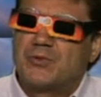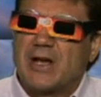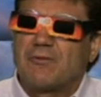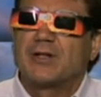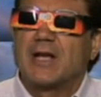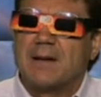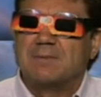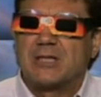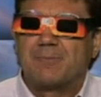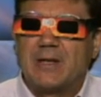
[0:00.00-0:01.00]
several
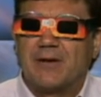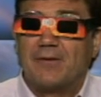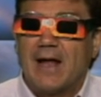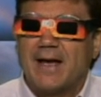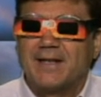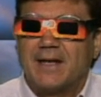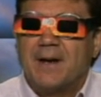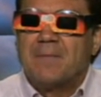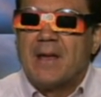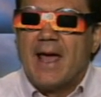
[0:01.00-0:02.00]
times the speed of light
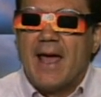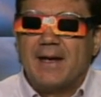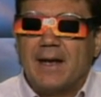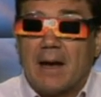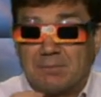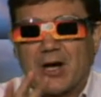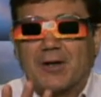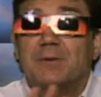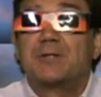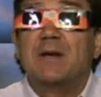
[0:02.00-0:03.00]
and I'm
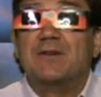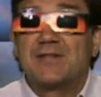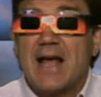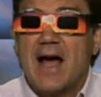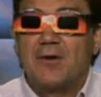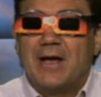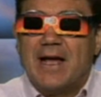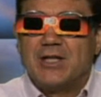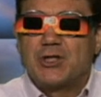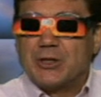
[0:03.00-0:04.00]
sorry, speed of sound.
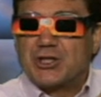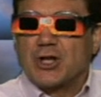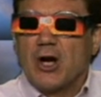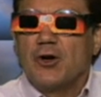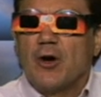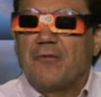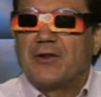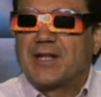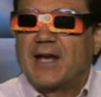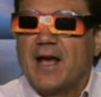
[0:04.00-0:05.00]
And so it started off
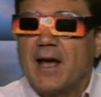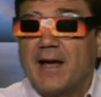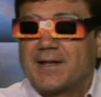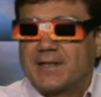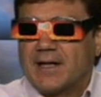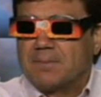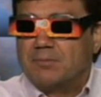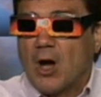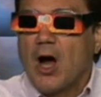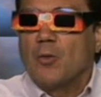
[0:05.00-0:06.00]
at, at uh,
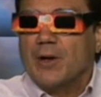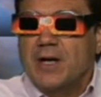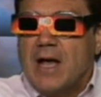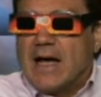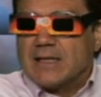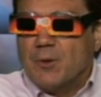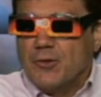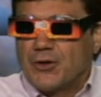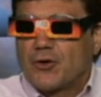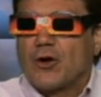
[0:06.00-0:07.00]
Darwin, has
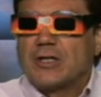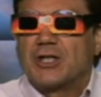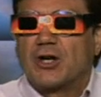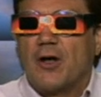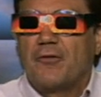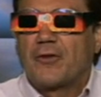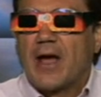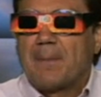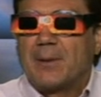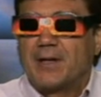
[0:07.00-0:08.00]
moved across the Gulf of
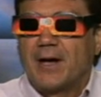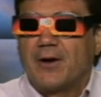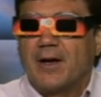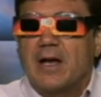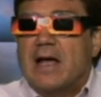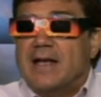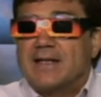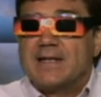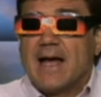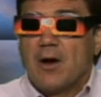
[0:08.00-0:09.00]
Carpentaria,
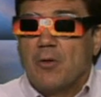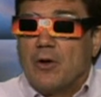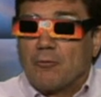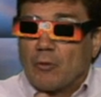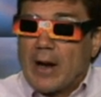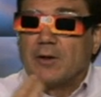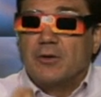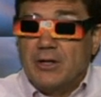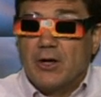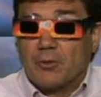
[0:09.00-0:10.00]
is now right
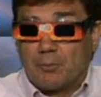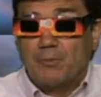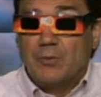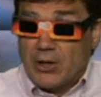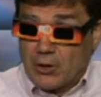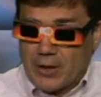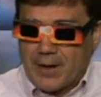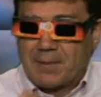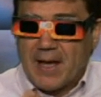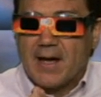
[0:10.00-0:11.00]
near near
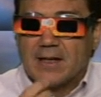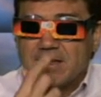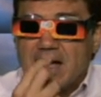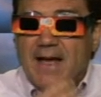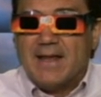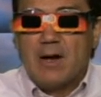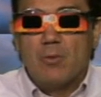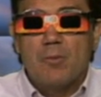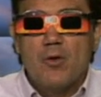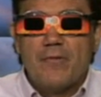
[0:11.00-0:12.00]
uh, Cairns, and then it
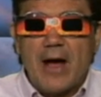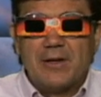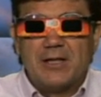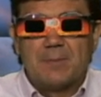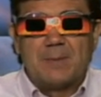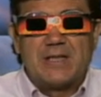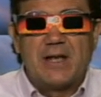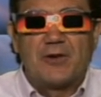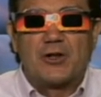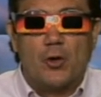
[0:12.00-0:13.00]
will move out into the
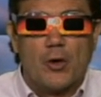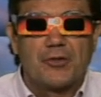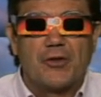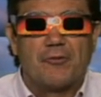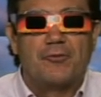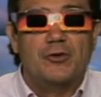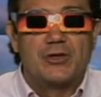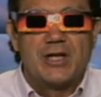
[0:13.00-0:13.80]
Pacific north of New